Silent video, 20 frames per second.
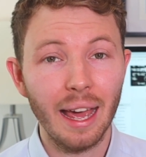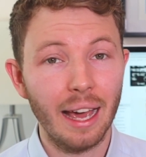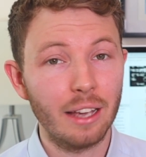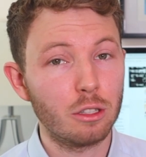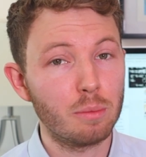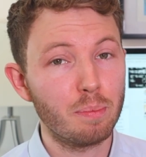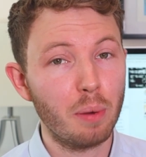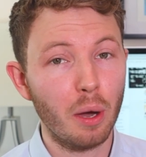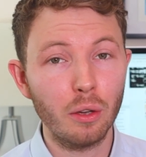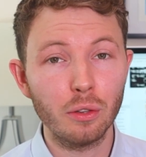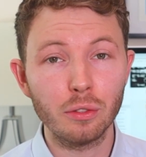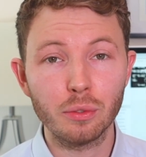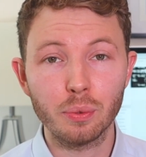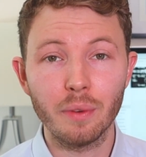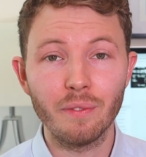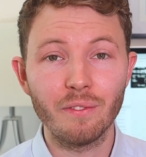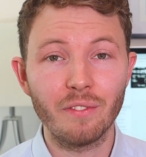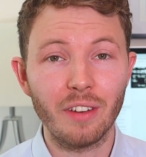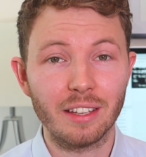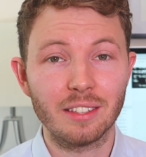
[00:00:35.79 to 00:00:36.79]
as opposed to
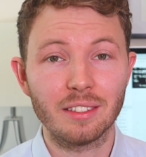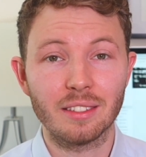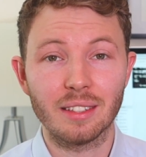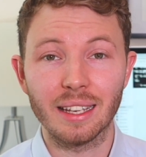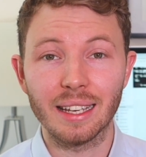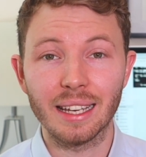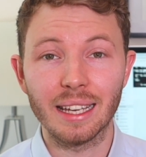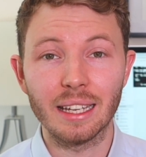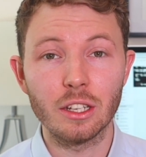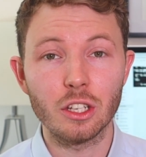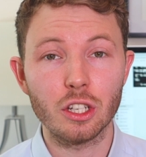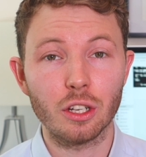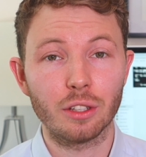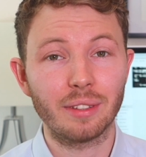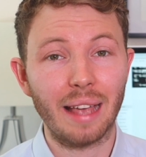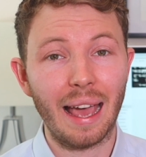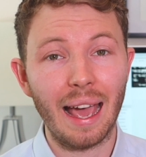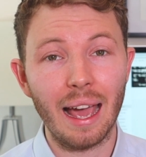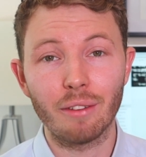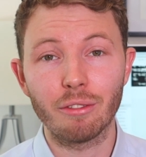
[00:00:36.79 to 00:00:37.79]
investing in
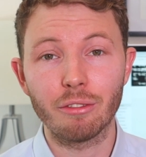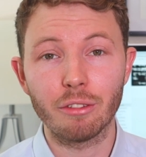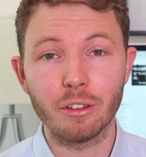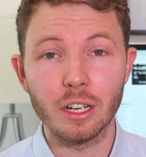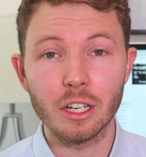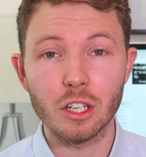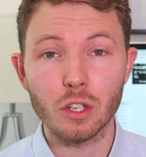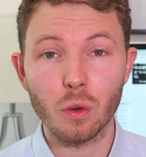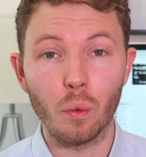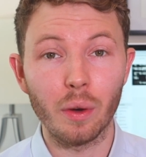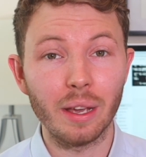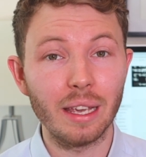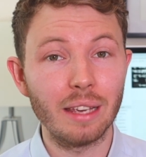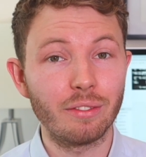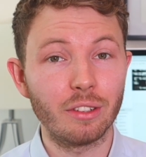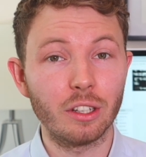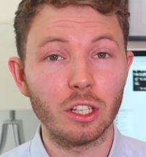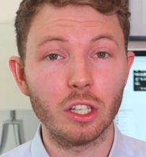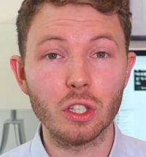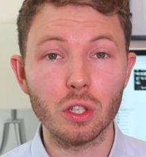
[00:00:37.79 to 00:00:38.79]
just average or
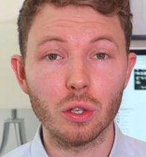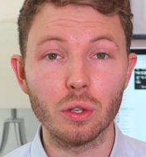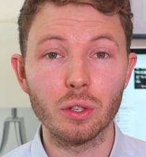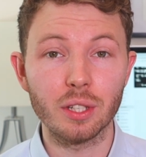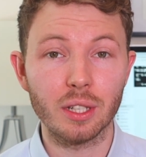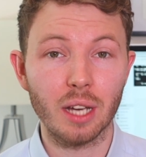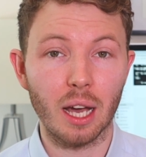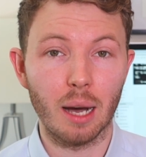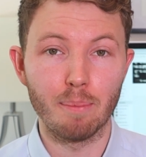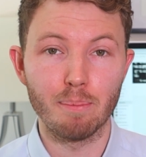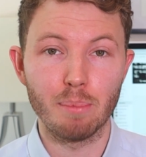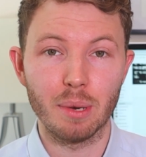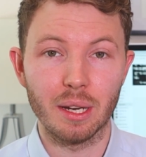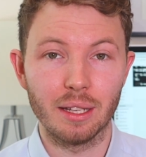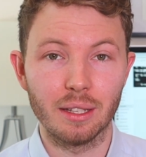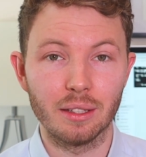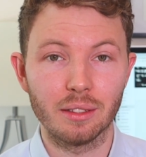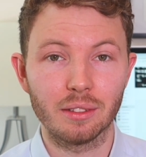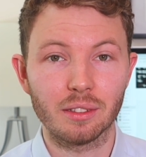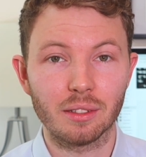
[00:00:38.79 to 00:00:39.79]
even good
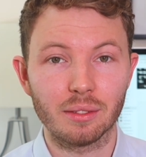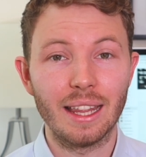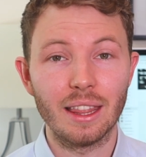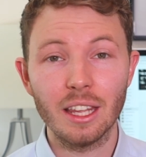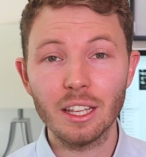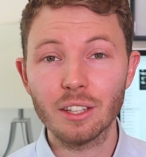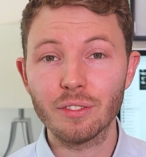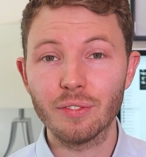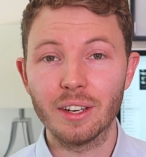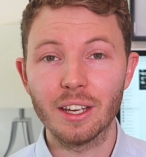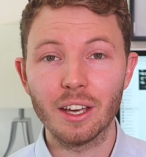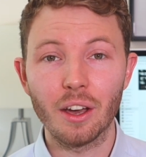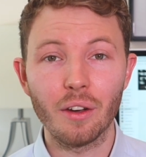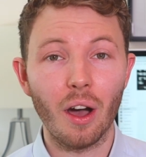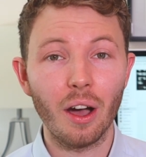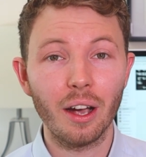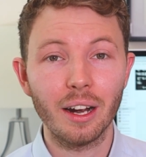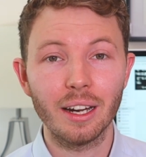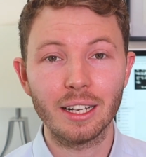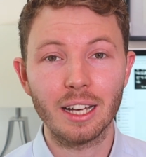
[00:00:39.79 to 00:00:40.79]
companies. In this video,
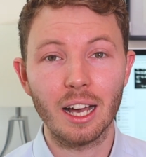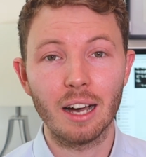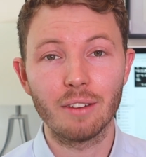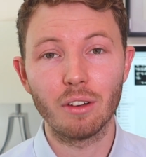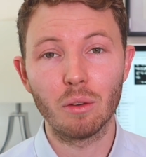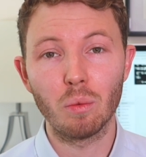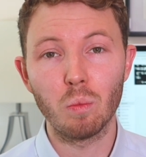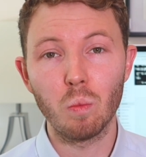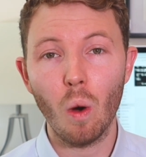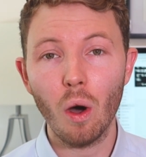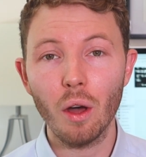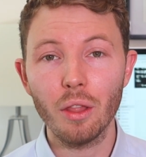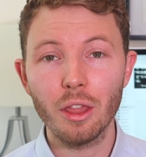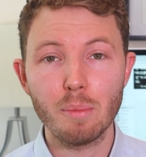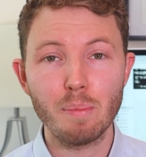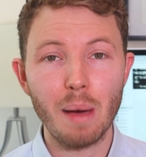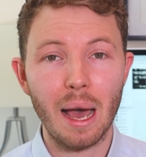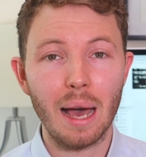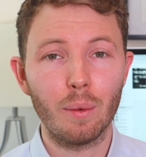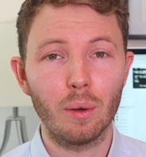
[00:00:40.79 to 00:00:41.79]
I'm going to cover what
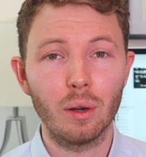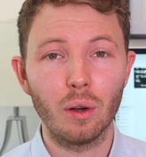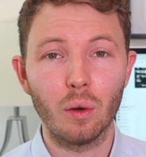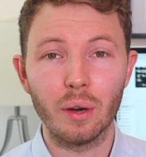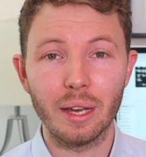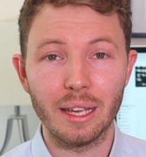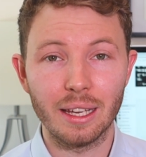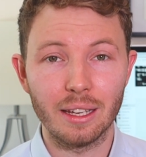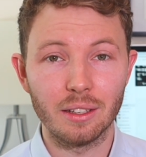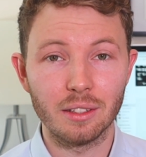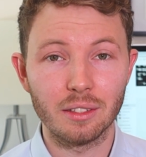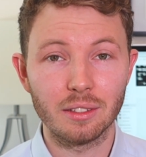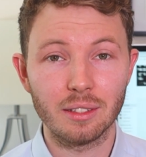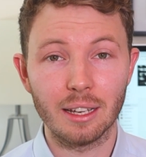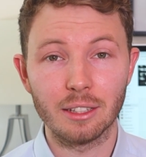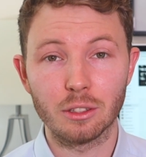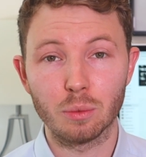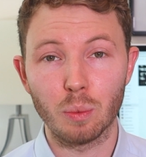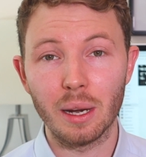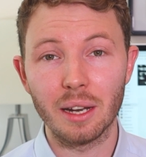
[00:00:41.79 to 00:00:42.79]
the power law is,
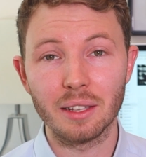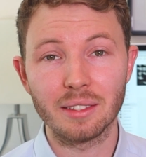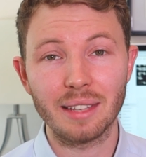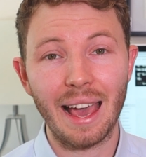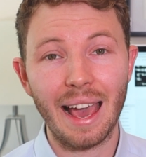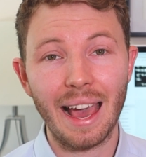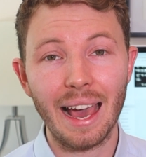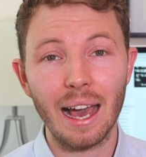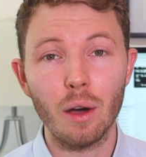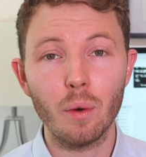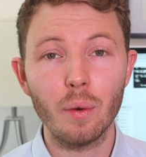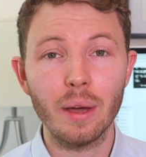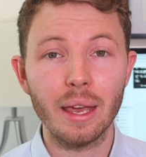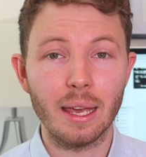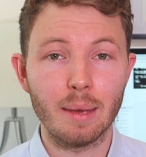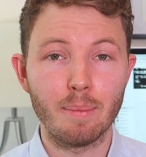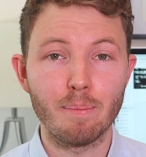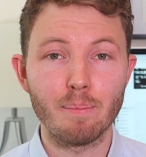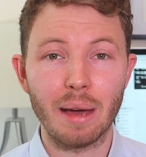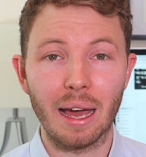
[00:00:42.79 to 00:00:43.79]
as well as how it
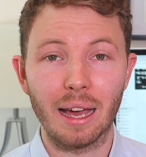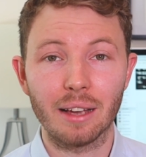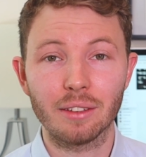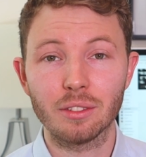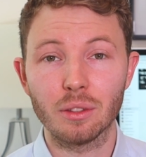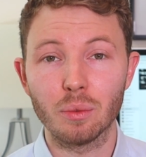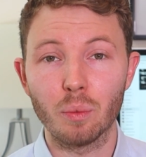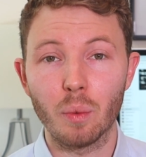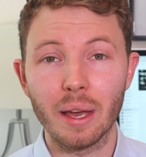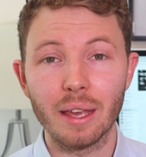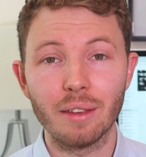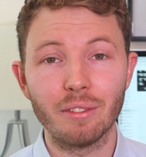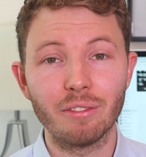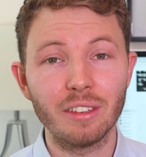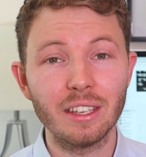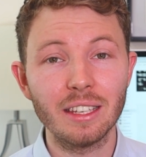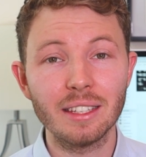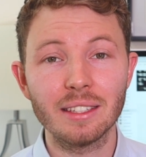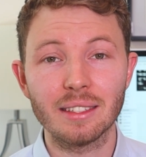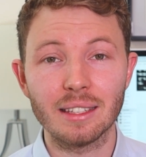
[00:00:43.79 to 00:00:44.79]
impacts the way
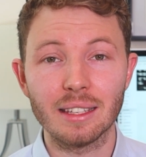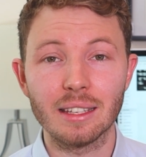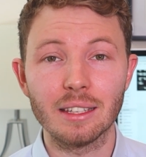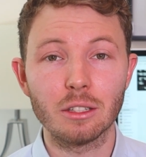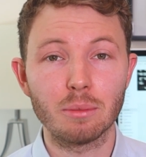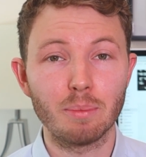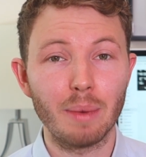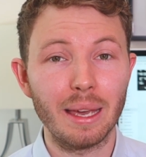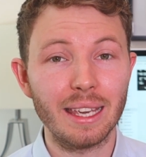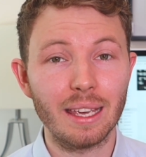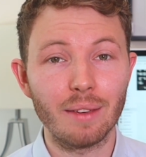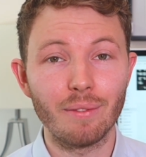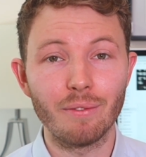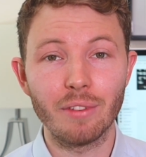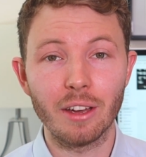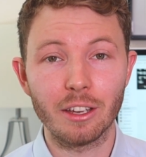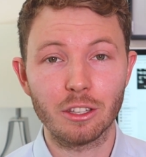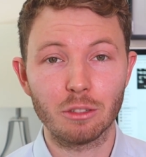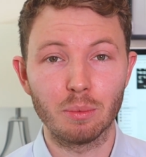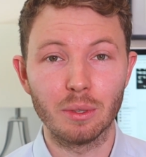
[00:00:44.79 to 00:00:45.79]
VCs make
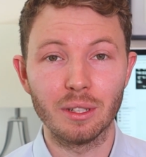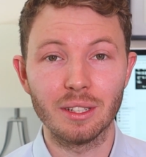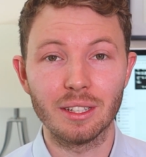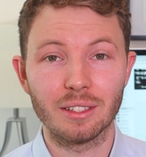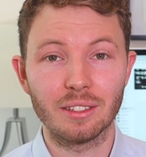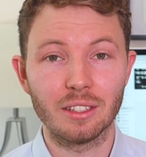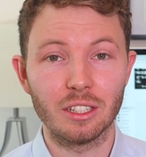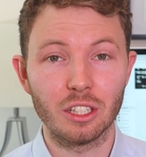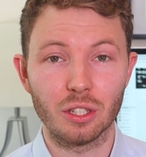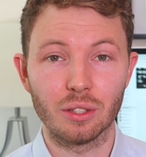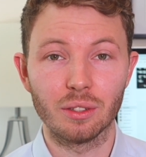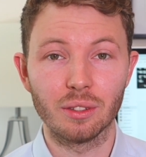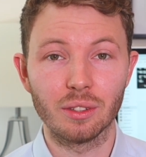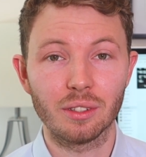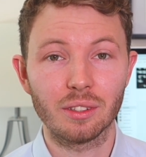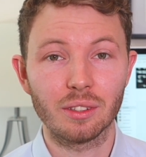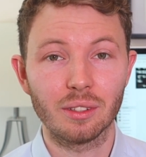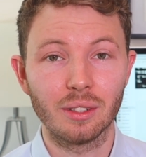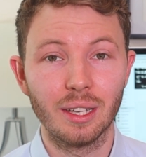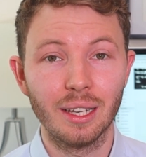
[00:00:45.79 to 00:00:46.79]
investment
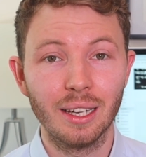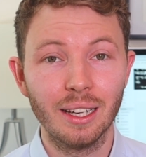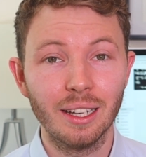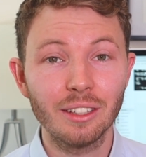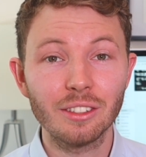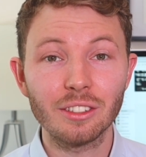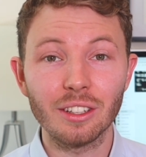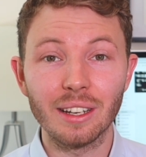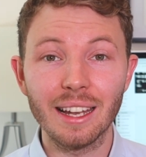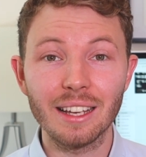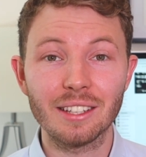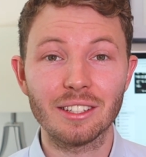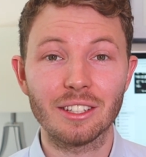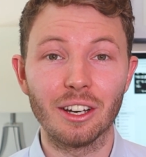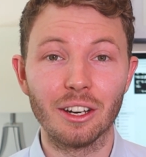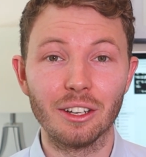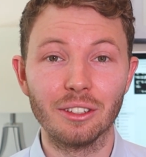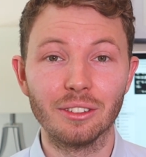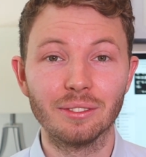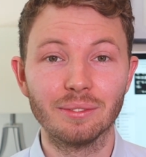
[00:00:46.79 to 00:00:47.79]
decisions. So let's
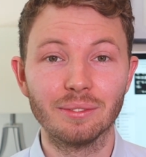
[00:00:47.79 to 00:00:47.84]
go.